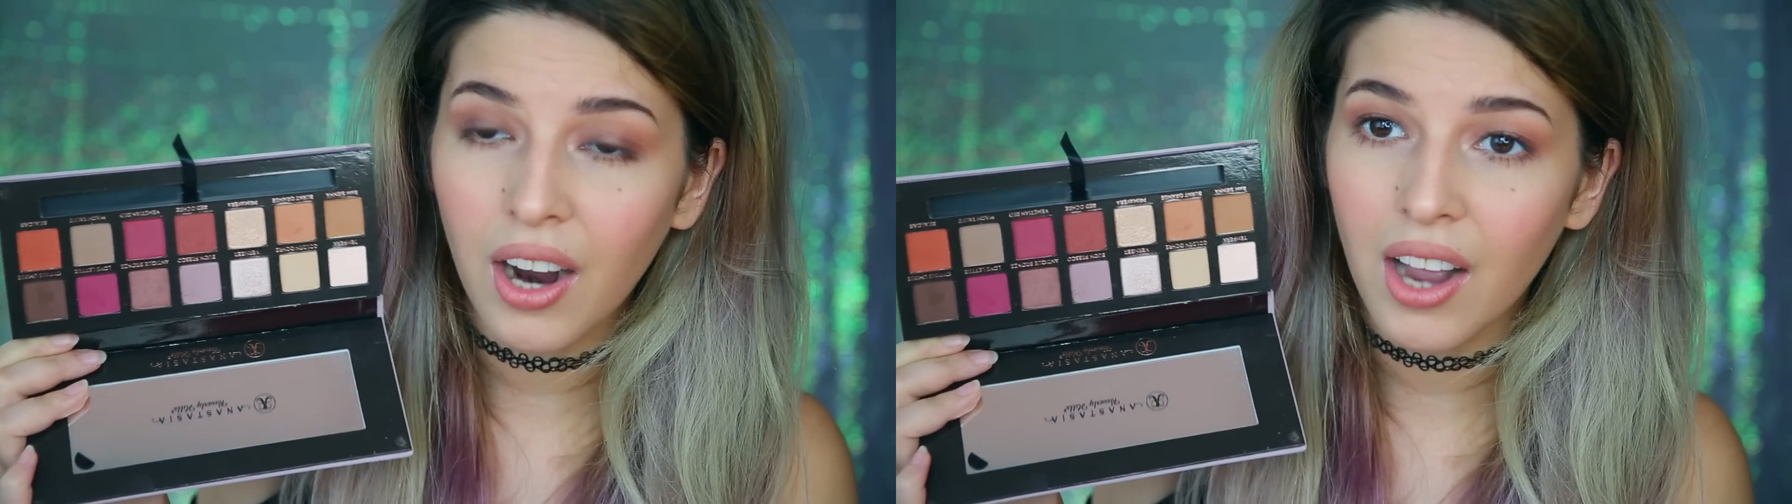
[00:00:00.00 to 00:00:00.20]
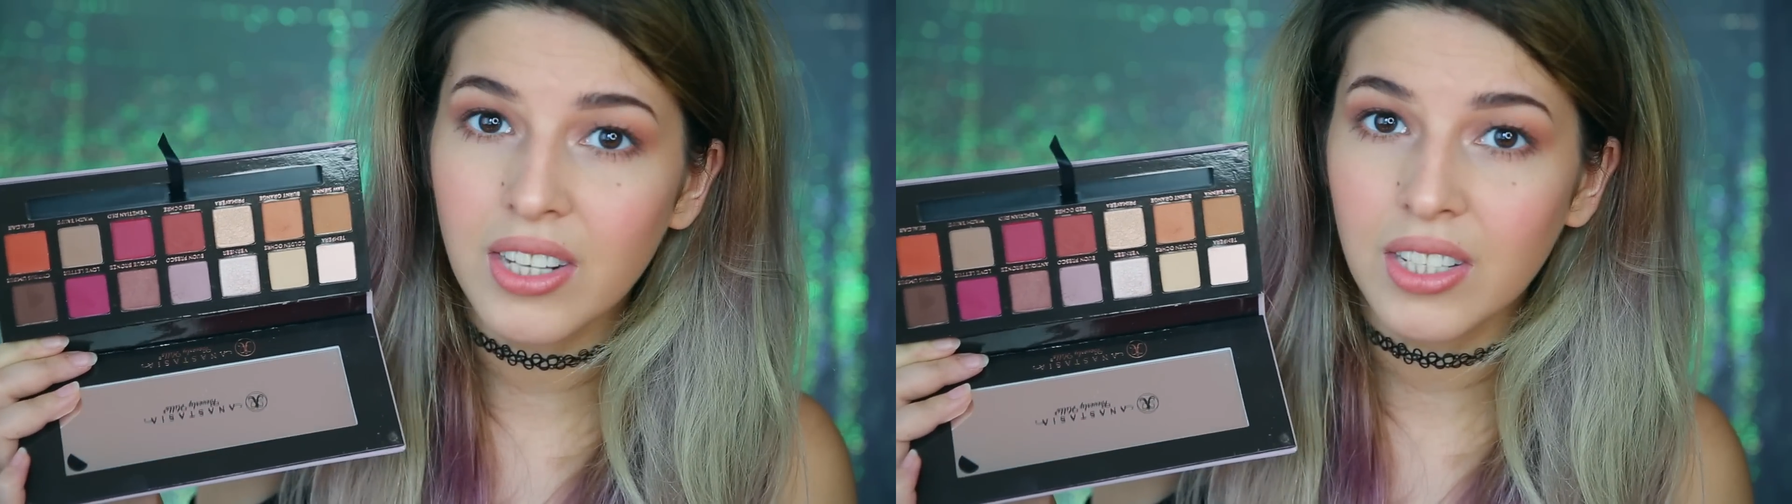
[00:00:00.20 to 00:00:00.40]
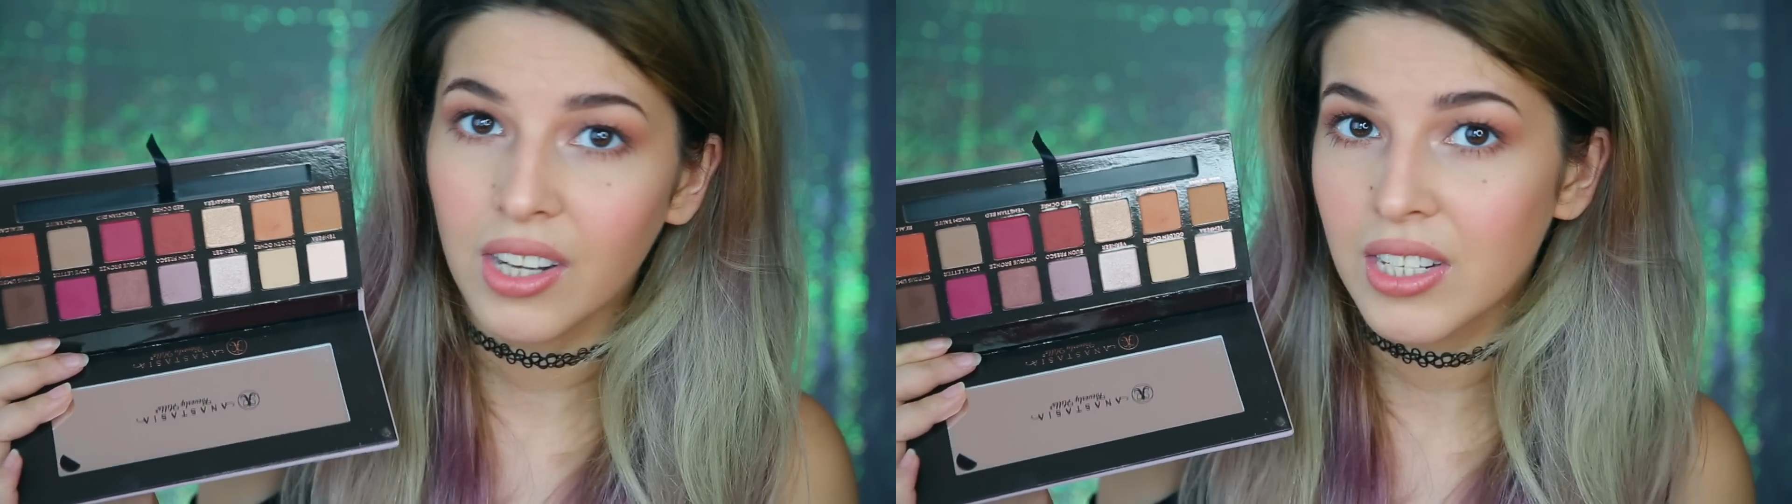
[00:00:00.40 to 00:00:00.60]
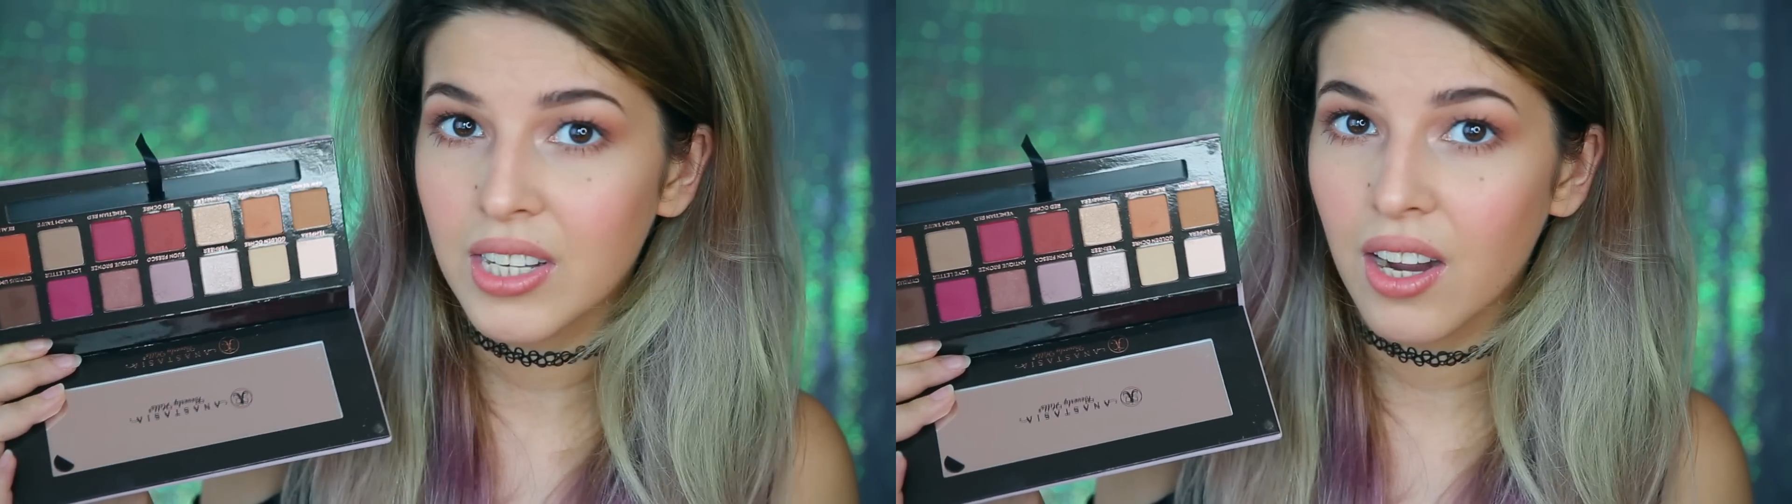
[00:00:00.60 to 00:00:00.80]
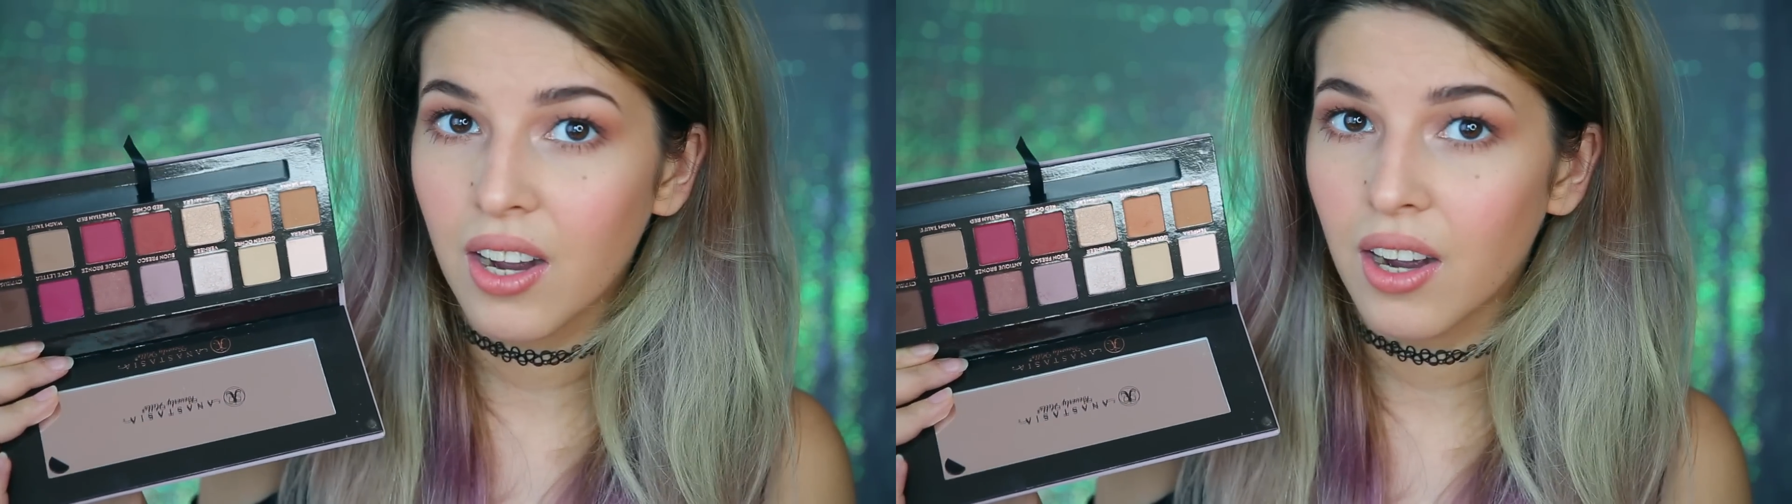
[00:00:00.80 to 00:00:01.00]

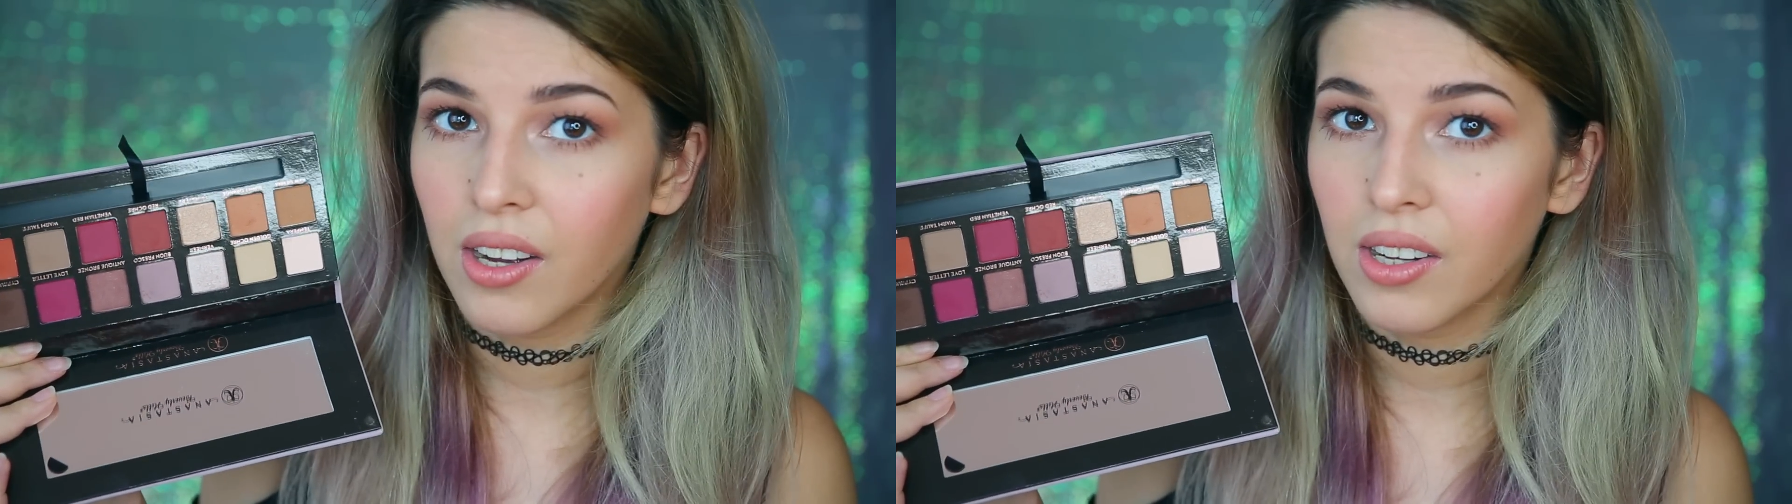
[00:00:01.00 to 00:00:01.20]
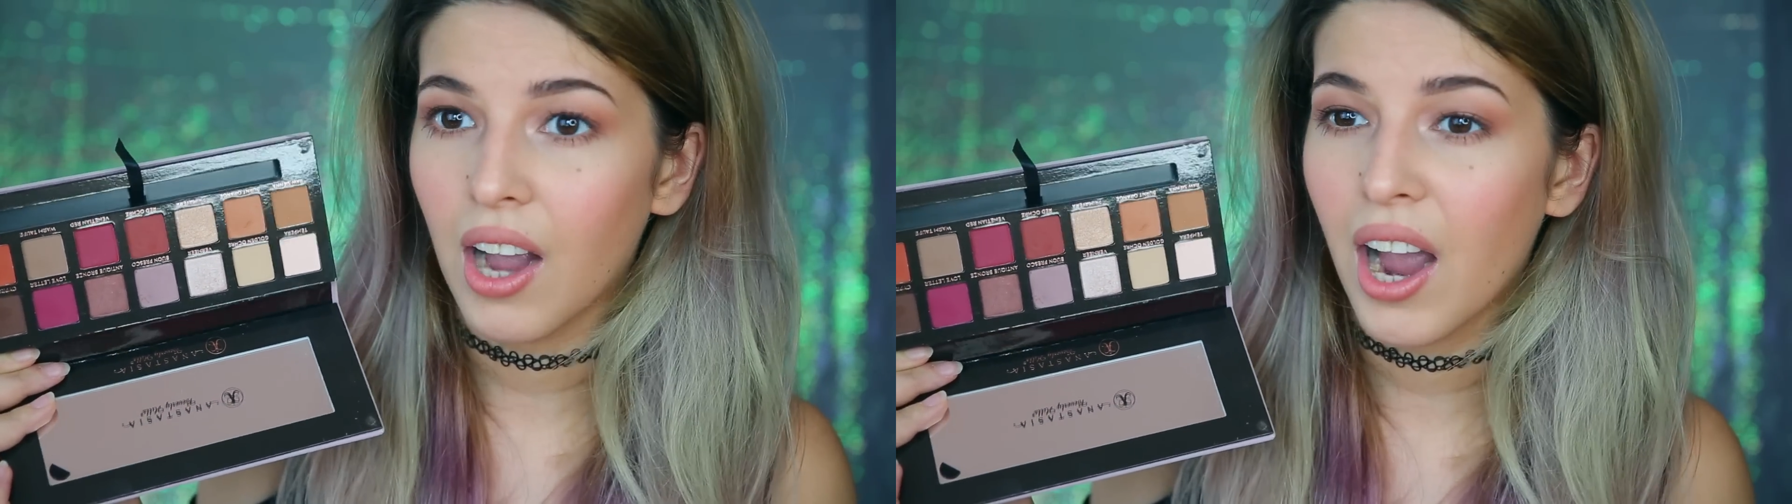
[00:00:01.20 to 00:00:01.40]
Anastasia